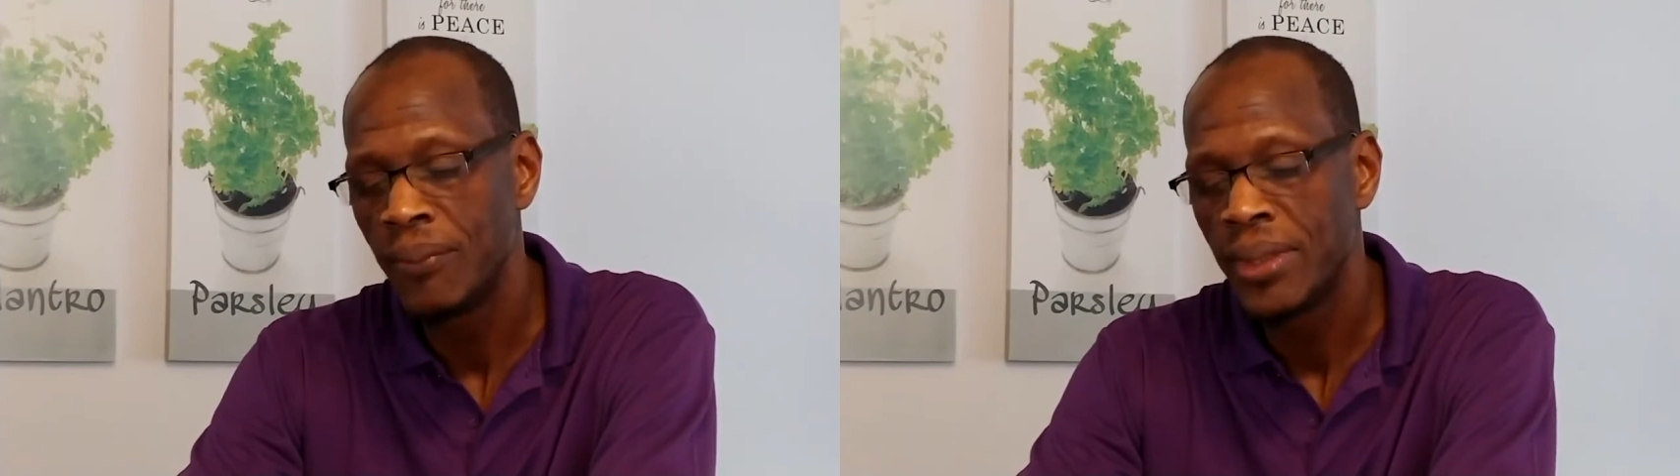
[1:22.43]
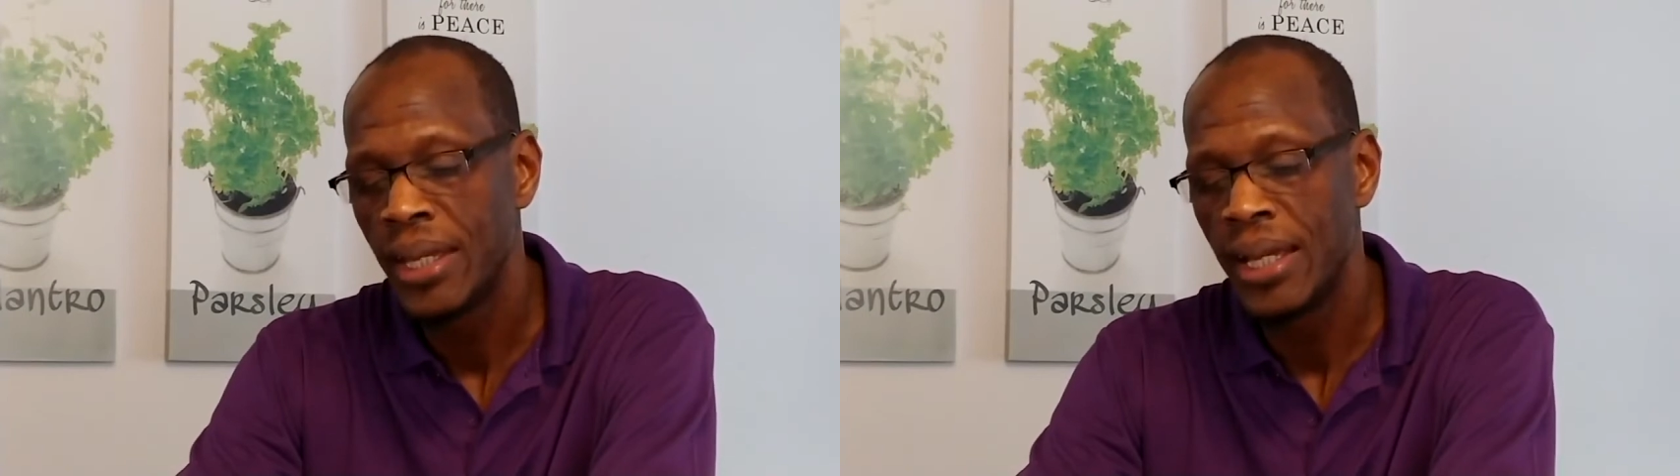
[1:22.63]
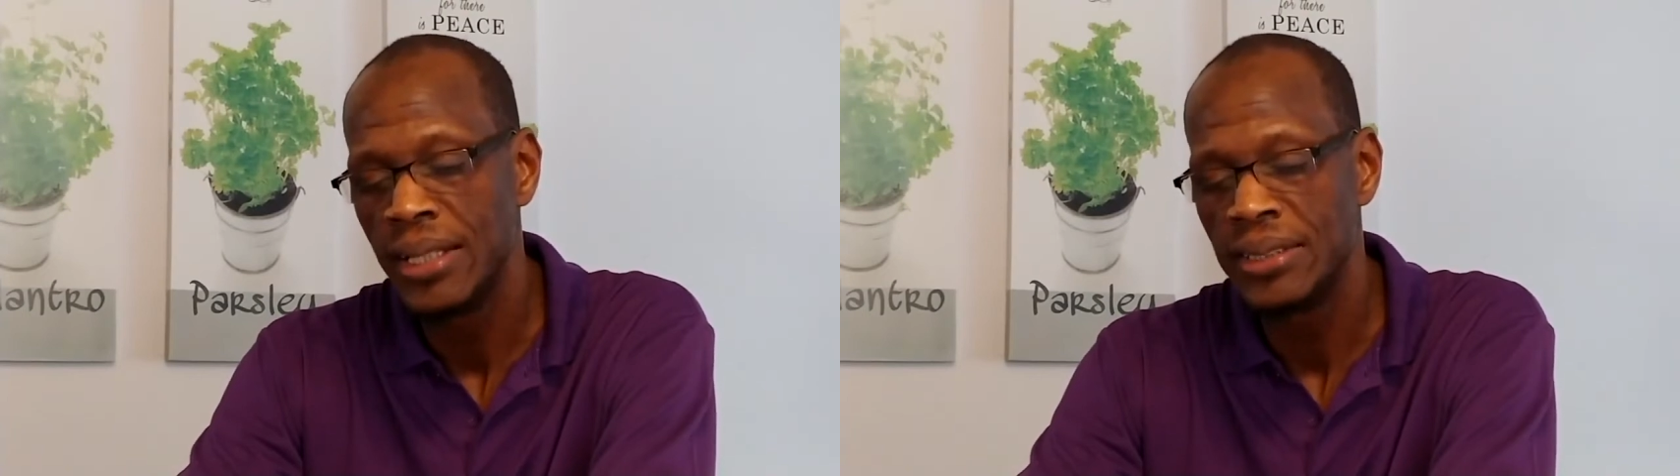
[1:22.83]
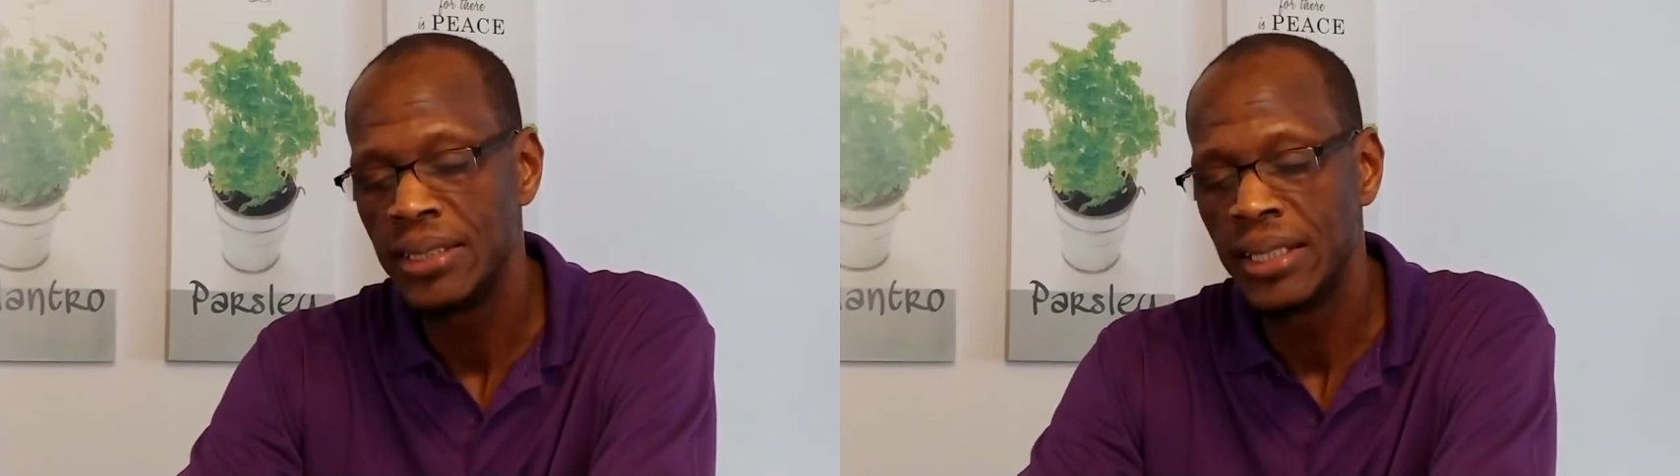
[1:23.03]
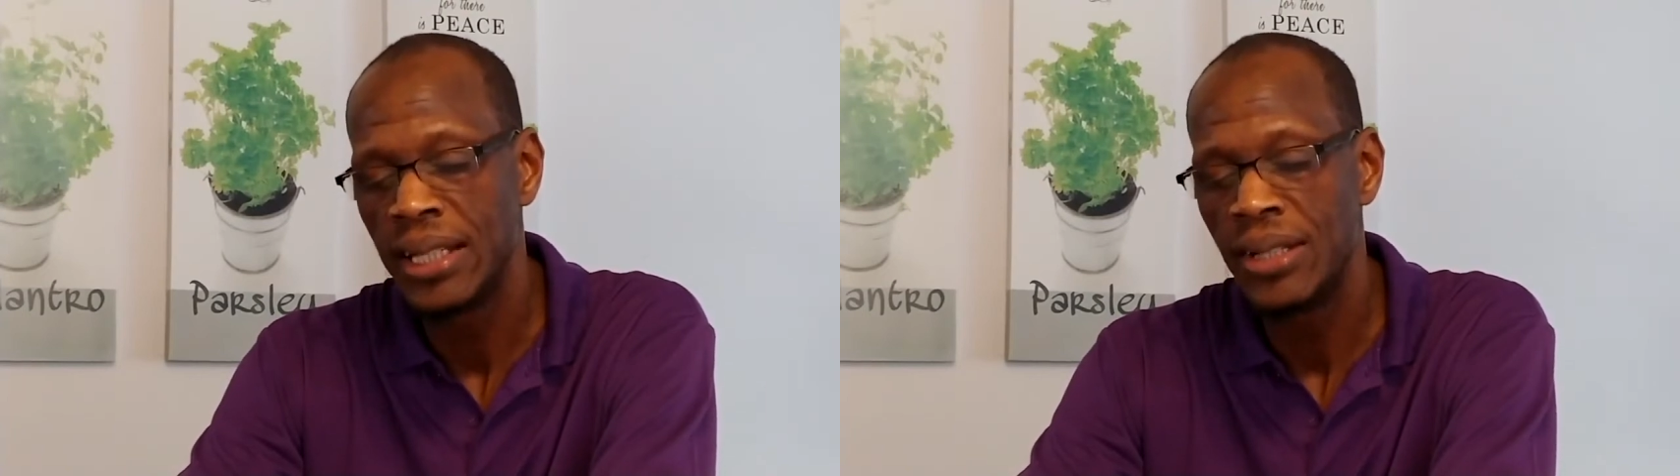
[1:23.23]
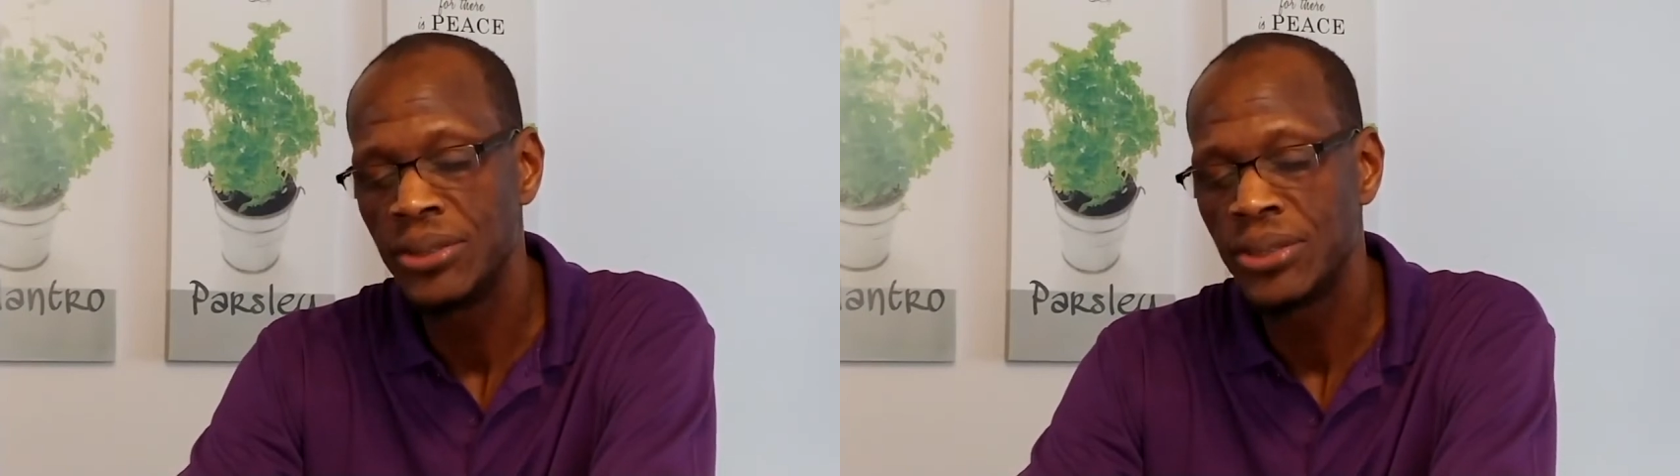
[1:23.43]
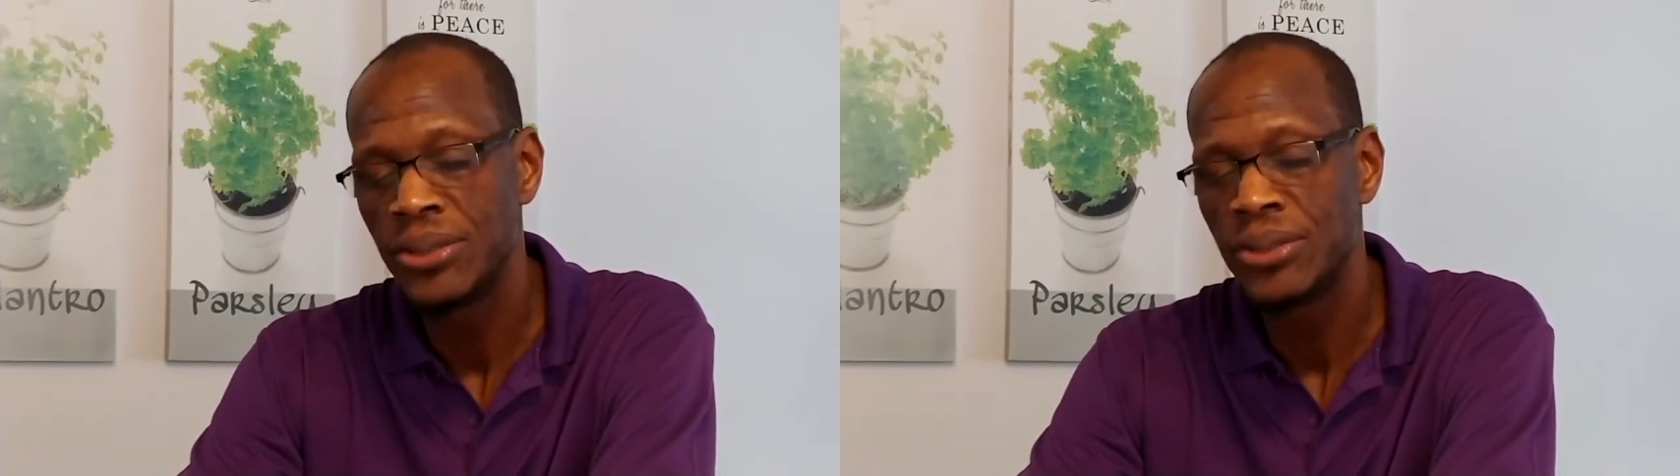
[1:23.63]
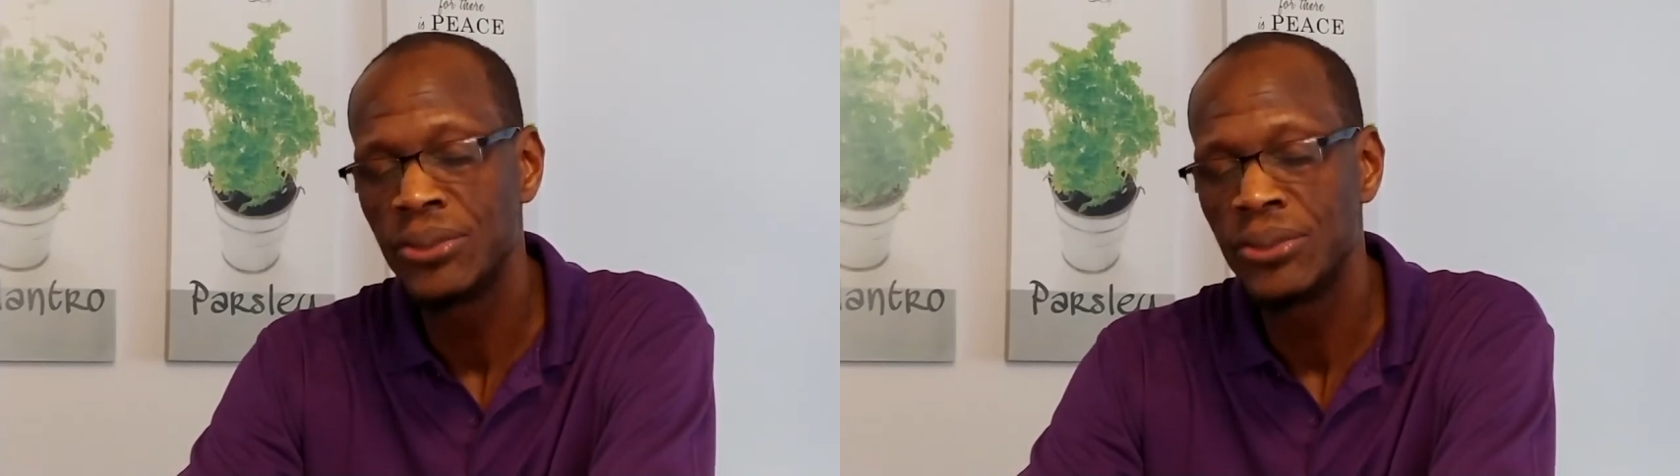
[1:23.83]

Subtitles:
and his encounters with